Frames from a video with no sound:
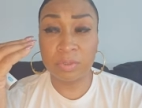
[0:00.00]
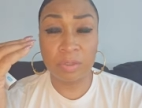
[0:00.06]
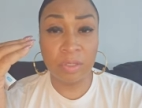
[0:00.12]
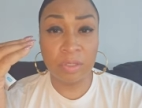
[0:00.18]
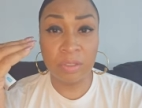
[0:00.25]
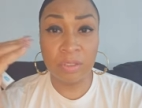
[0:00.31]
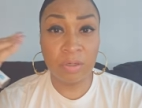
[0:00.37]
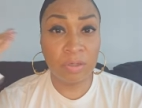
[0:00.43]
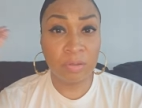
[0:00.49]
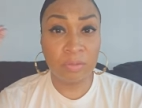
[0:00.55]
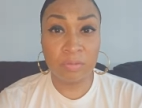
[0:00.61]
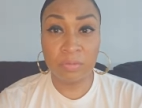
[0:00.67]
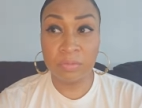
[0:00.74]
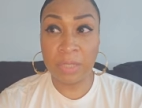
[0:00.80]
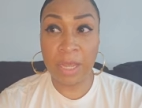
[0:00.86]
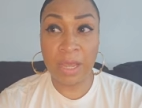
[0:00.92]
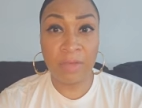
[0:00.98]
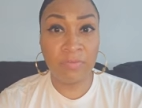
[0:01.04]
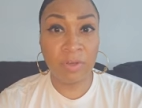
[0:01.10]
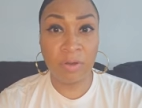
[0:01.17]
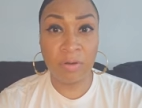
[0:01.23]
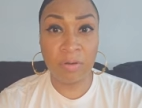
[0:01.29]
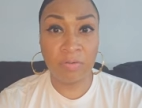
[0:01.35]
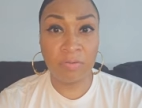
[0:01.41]
you know have
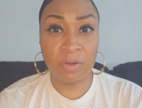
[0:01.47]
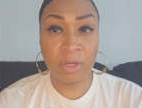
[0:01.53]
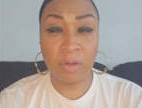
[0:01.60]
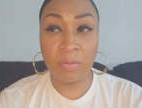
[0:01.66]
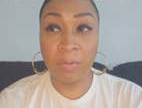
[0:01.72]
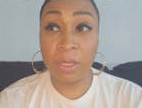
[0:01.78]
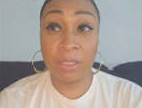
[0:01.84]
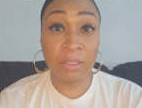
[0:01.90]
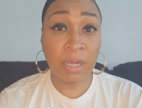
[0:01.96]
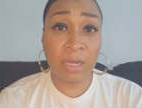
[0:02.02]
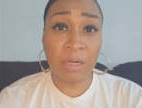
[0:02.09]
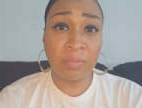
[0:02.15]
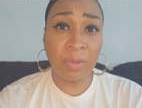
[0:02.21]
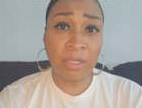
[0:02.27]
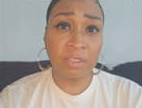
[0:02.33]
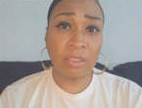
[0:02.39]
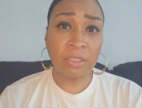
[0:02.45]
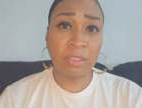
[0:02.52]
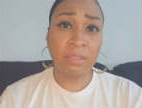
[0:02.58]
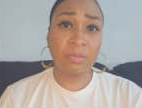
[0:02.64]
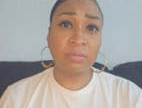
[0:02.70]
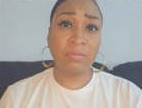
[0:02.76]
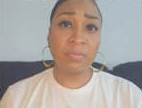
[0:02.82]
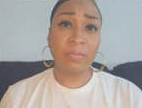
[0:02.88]
your own fucking way not in my shit
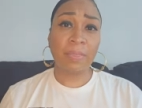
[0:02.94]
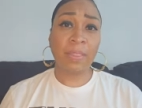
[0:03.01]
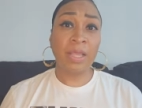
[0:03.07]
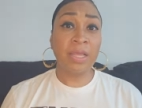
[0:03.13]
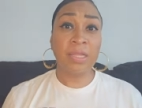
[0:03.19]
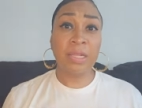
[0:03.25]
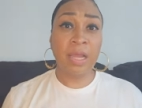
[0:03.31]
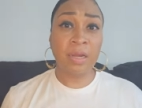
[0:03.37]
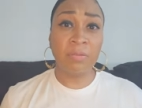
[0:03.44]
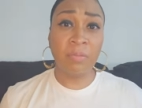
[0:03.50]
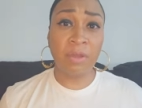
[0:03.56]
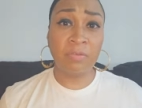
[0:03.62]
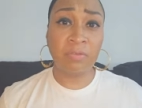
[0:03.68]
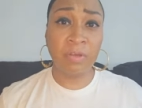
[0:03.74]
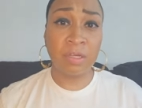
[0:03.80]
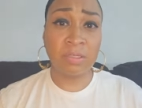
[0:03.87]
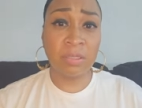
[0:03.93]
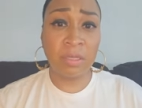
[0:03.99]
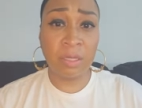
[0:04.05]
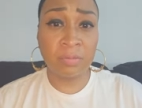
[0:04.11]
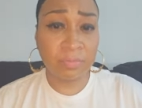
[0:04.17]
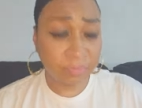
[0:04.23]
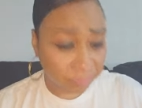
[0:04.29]
and not in my fucking time